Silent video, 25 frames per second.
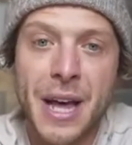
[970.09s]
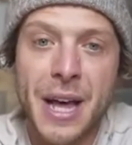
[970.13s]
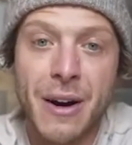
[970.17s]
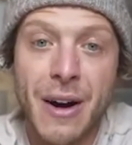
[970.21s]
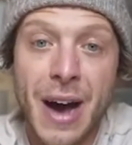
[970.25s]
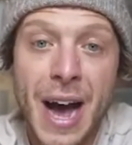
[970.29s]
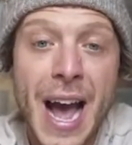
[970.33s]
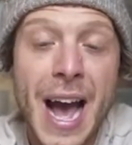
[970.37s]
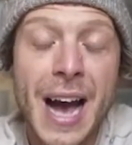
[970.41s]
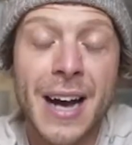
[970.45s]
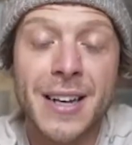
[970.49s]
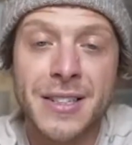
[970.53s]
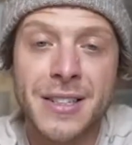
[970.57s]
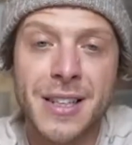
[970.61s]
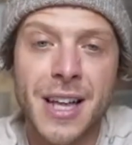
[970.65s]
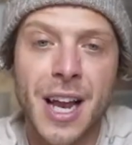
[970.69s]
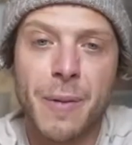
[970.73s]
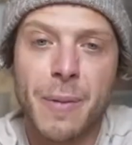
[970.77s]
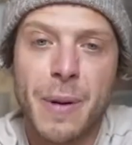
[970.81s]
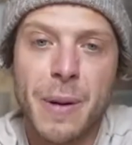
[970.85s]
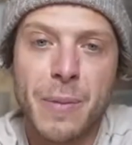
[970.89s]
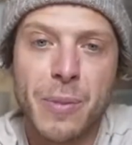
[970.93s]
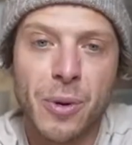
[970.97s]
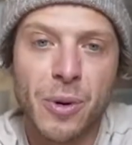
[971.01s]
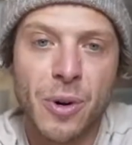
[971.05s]
I ask a lot of
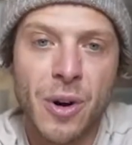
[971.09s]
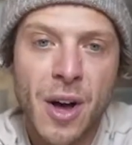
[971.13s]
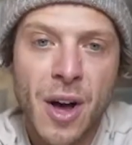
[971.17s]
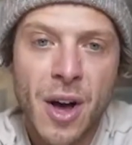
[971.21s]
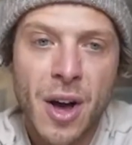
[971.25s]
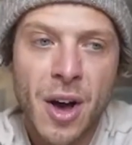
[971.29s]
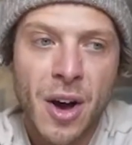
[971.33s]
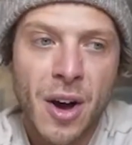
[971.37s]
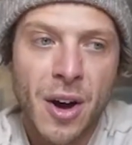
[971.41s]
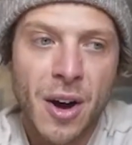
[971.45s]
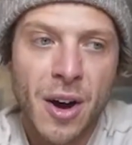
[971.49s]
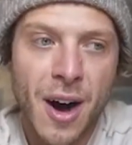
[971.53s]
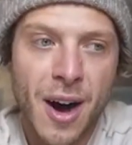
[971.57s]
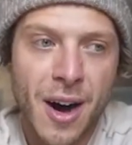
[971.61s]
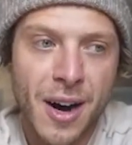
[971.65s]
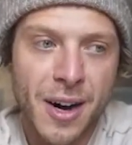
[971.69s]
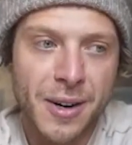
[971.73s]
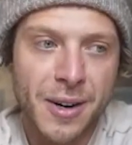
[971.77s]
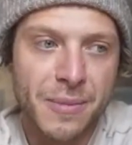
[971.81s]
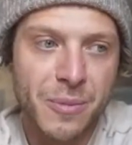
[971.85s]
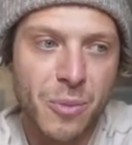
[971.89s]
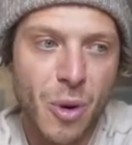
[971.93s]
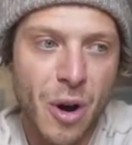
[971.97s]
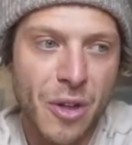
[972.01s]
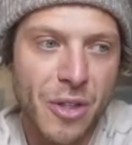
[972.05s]
people
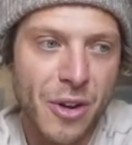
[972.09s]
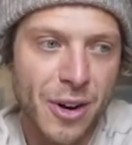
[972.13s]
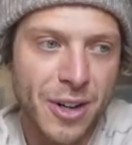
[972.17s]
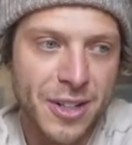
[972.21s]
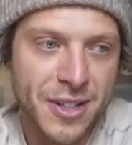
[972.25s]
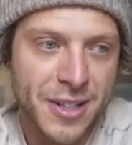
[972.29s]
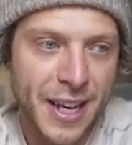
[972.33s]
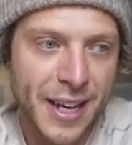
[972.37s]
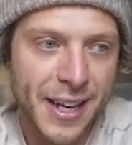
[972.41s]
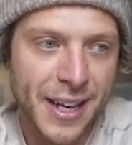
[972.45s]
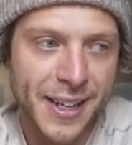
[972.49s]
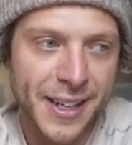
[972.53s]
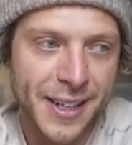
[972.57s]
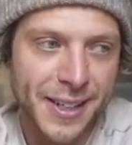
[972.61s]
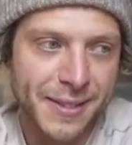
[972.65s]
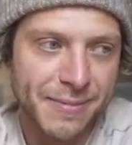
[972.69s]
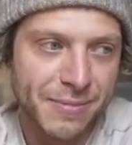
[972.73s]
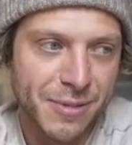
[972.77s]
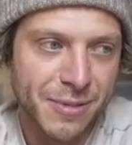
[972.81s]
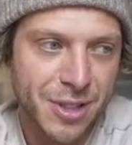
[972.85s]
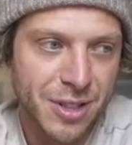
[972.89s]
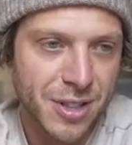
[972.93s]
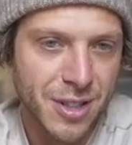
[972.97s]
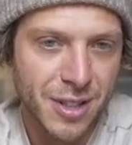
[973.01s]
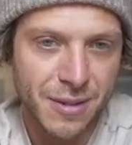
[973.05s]
um, whether it's like a
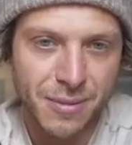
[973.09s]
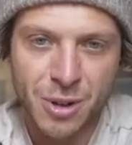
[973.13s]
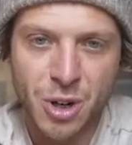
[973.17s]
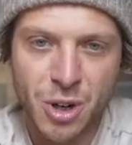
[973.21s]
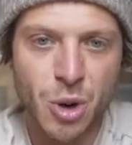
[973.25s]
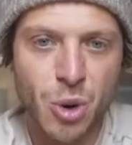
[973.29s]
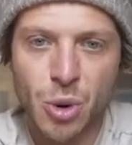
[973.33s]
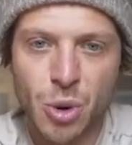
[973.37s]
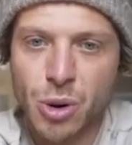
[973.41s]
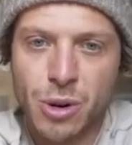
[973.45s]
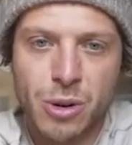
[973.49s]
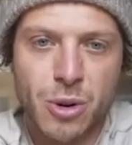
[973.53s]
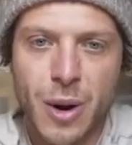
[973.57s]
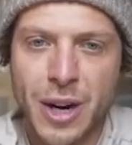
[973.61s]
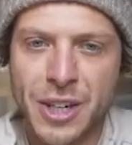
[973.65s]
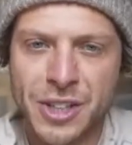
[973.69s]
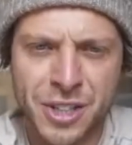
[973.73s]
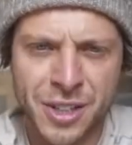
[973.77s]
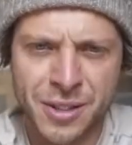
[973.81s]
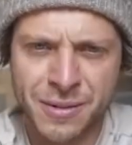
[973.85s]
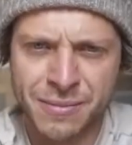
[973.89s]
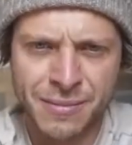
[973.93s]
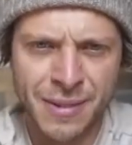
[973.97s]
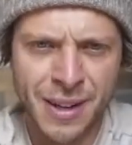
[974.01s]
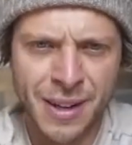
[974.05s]
just a cool
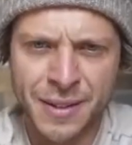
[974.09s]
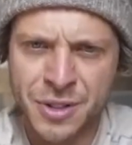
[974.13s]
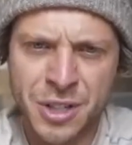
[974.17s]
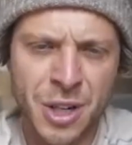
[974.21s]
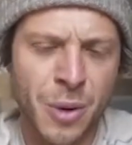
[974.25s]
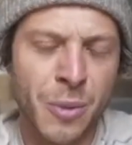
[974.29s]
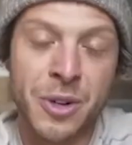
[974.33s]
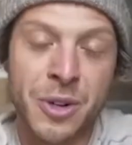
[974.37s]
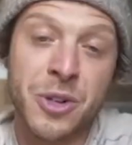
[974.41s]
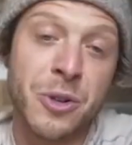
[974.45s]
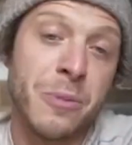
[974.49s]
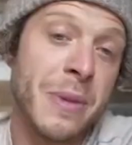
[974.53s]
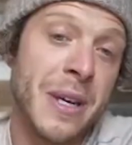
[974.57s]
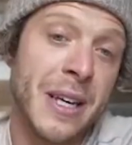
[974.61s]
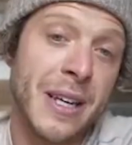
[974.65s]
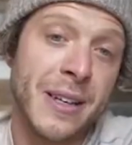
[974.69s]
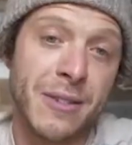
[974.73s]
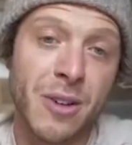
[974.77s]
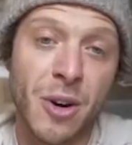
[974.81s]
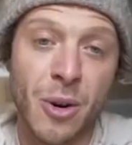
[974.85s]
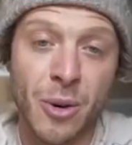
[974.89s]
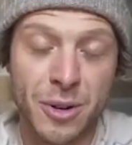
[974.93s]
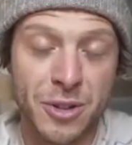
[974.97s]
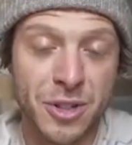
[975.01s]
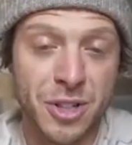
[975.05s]
question of someone you meet
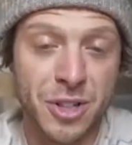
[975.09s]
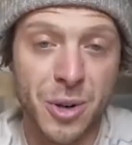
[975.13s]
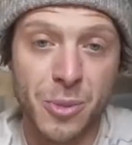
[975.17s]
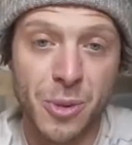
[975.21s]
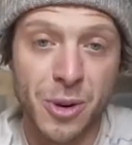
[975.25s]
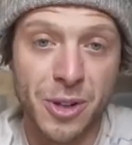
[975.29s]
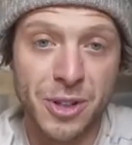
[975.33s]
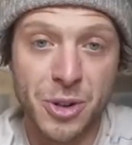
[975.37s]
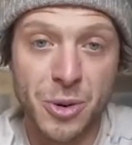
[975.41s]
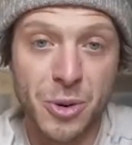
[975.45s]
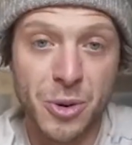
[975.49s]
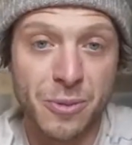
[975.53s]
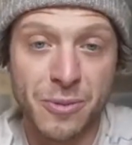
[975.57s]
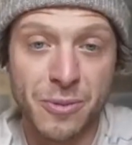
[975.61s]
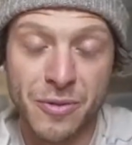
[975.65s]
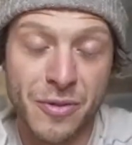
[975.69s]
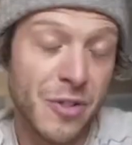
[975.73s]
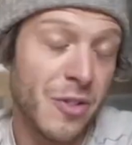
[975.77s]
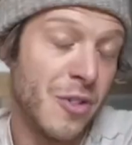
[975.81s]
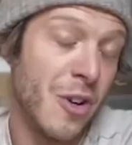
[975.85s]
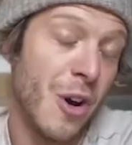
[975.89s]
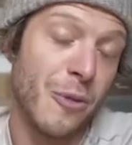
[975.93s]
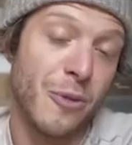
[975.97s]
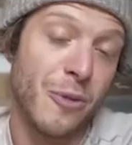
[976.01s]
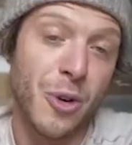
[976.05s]
or someone you you
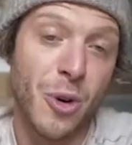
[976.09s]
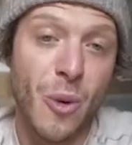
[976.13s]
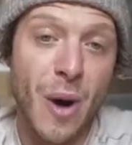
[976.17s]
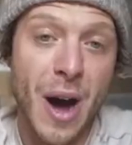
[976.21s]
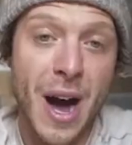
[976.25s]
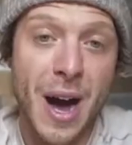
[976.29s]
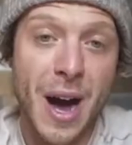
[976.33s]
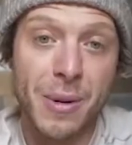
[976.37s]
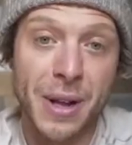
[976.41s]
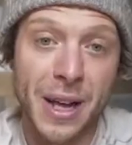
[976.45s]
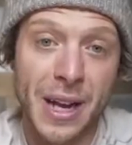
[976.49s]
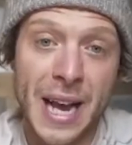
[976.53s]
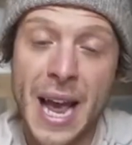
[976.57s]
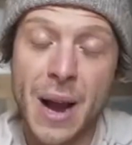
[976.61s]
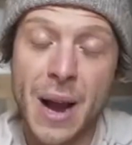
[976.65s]
known for a while, like, hey,